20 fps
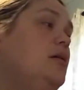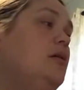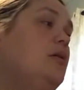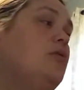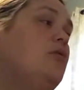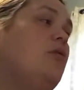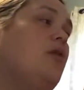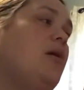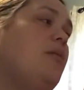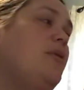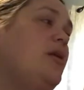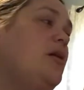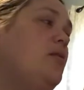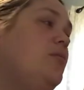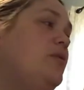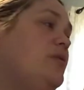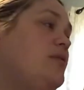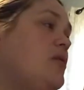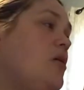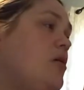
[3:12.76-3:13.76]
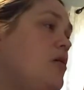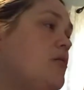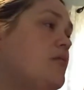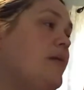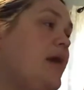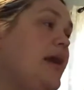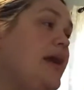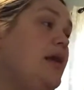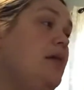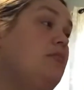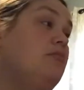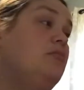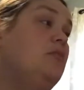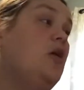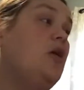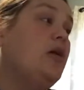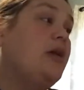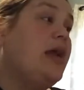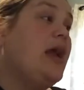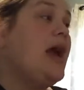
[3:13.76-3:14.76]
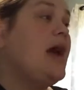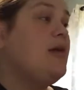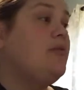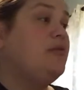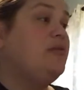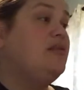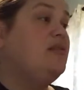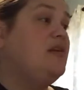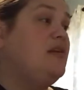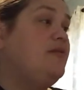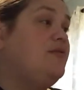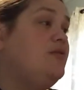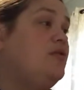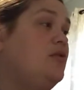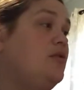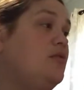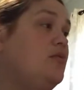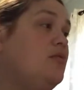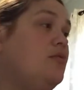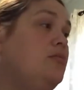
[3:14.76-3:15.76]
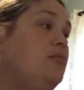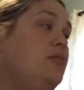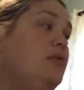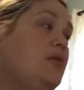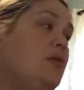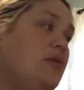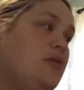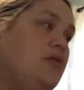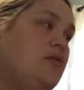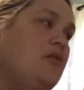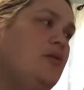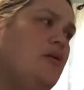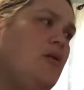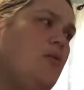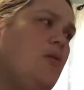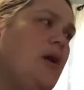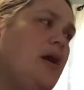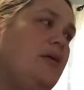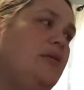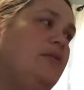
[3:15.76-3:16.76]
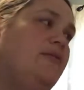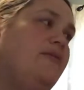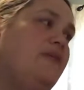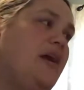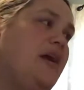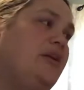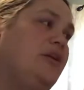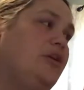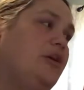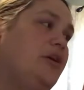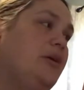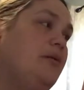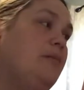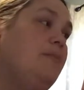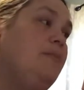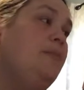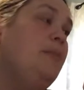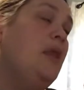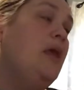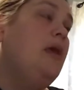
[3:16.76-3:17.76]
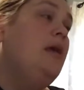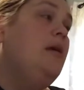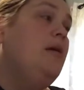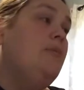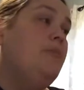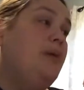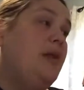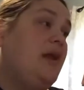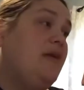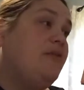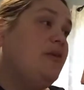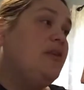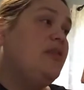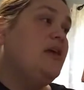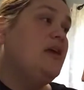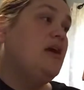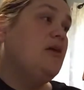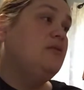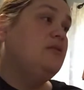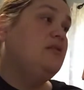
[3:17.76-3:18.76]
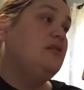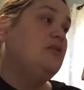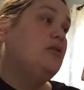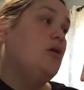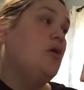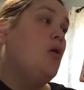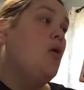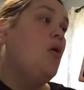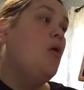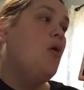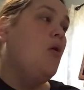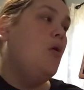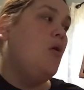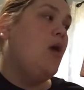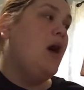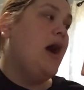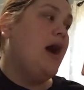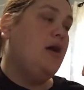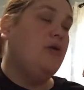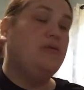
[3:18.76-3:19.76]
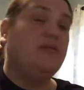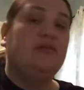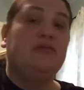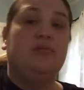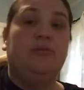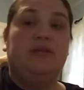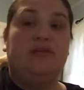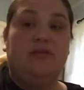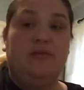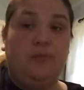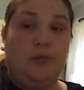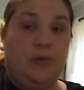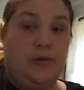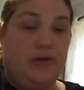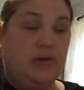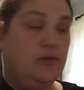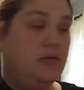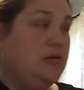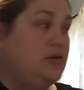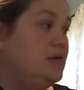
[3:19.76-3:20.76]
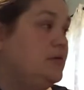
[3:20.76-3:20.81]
Grandma was all right. Our cat was safe too, though it took a while to find her. But everything else in our whole house was spoiled.